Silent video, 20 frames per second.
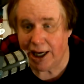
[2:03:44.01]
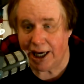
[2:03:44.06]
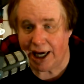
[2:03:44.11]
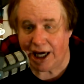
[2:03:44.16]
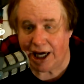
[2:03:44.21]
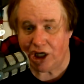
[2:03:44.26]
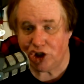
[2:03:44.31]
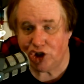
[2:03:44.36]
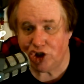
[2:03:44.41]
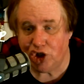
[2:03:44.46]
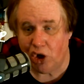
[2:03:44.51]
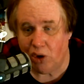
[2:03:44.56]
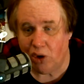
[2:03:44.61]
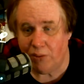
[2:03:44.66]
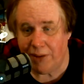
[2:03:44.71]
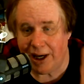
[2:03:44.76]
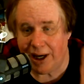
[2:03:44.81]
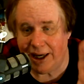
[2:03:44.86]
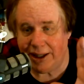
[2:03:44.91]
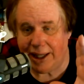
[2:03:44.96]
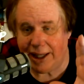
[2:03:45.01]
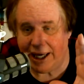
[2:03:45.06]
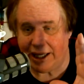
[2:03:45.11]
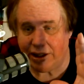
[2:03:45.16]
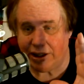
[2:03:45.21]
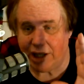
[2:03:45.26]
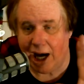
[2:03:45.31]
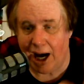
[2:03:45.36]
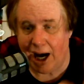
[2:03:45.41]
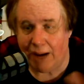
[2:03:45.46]
He showed me
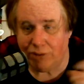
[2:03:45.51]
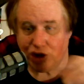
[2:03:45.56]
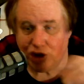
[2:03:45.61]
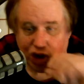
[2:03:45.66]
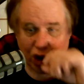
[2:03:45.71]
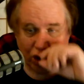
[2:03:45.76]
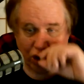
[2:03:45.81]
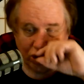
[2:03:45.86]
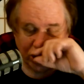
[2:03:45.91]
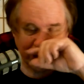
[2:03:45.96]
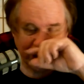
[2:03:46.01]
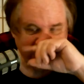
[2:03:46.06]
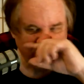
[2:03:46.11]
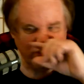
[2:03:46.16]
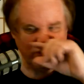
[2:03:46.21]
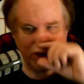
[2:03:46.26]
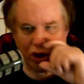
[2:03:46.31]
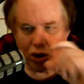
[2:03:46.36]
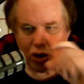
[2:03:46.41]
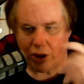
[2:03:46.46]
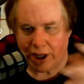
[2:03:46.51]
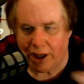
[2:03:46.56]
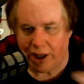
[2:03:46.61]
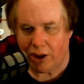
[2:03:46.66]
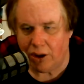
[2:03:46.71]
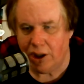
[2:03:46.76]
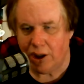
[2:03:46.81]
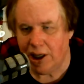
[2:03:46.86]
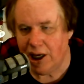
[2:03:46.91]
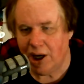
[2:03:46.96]
the Tom Jones
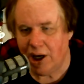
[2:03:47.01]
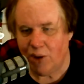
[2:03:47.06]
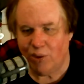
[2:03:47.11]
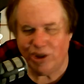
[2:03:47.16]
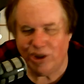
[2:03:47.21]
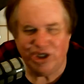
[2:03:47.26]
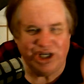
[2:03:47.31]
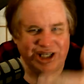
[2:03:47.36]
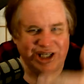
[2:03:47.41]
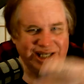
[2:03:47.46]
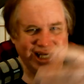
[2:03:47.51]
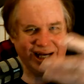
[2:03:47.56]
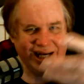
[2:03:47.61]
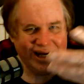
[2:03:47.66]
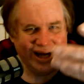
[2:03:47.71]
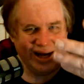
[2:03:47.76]
mural, which is